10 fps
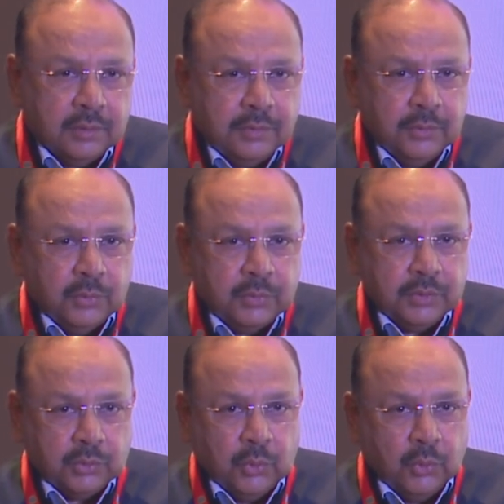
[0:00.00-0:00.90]

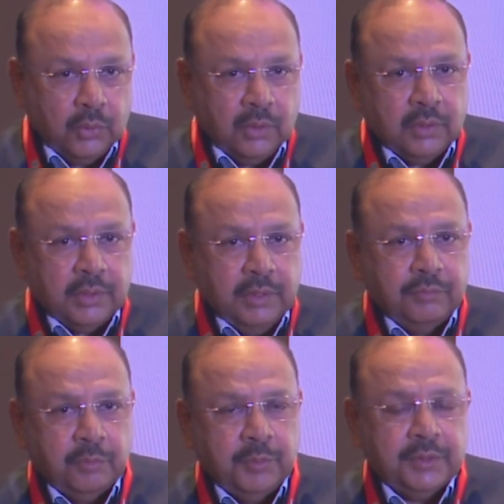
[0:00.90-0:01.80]
this whole
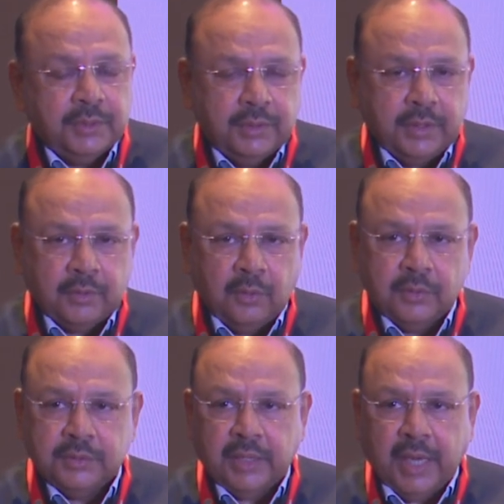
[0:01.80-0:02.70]
Information
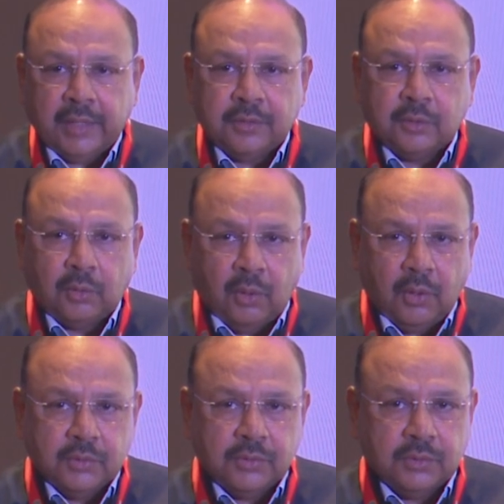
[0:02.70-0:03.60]
Technology Act
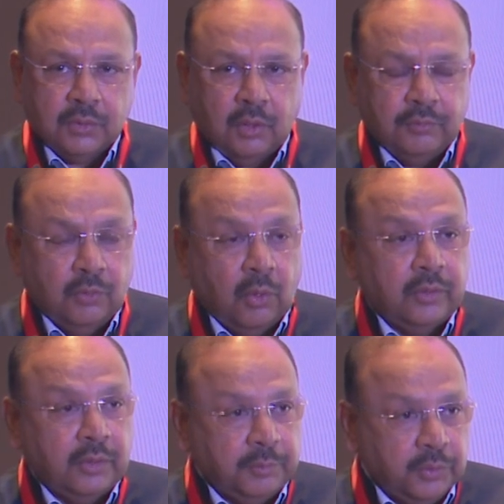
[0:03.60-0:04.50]
clause of
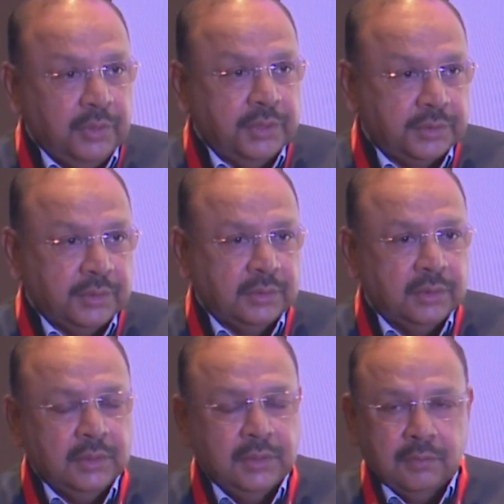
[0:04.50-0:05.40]
non-repudiation
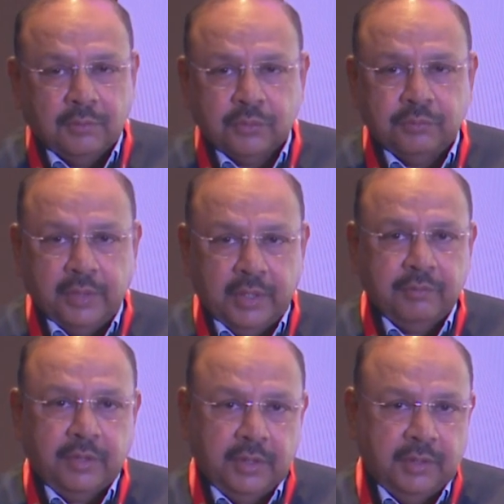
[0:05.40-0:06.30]
was very,
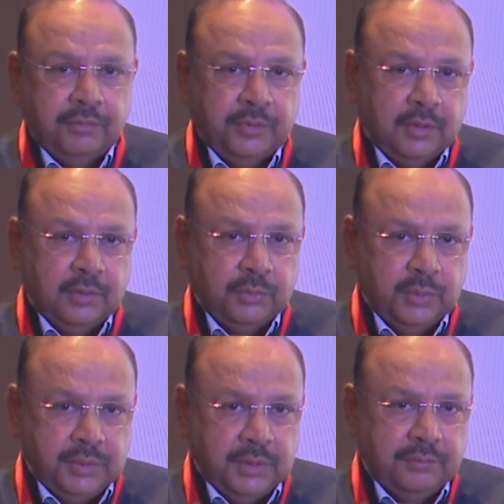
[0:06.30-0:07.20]
very difficult to
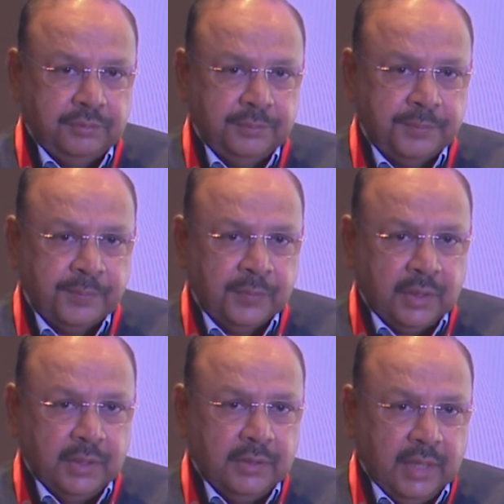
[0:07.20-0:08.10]
achieve
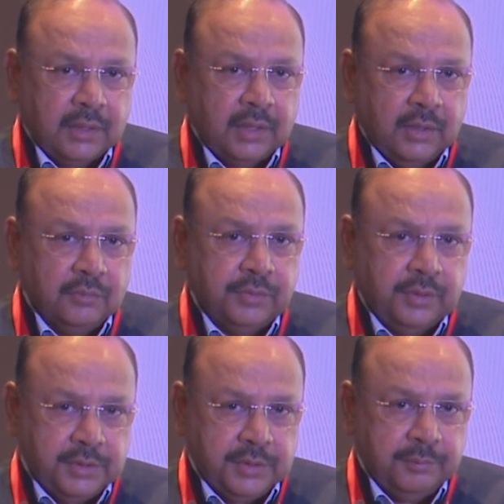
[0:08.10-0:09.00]
in that kind of a
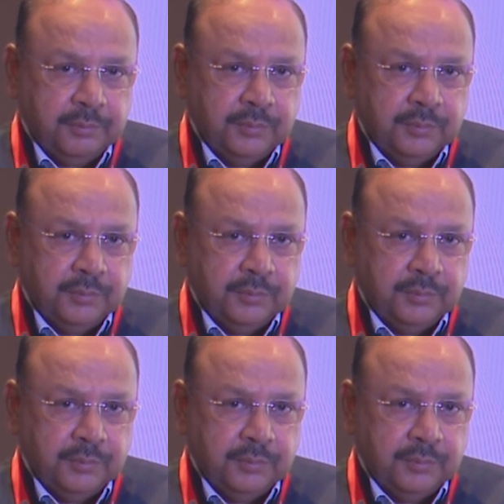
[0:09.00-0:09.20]
regime.